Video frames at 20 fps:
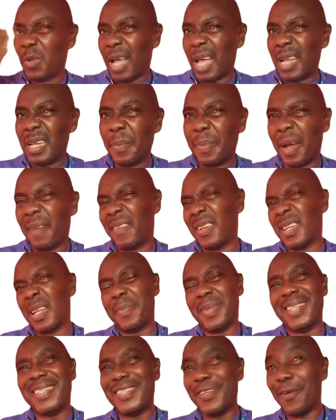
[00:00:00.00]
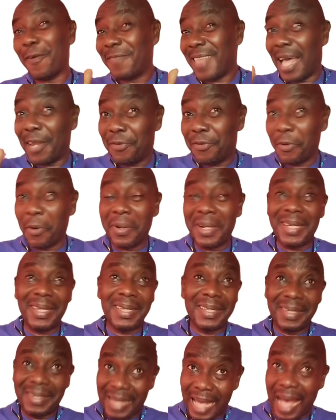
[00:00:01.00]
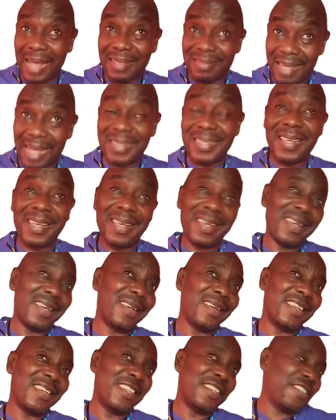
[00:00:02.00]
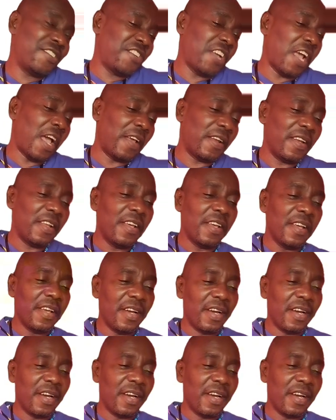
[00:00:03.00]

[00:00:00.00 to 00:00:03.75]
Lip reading: look at the bioavailability of that drug at that initial.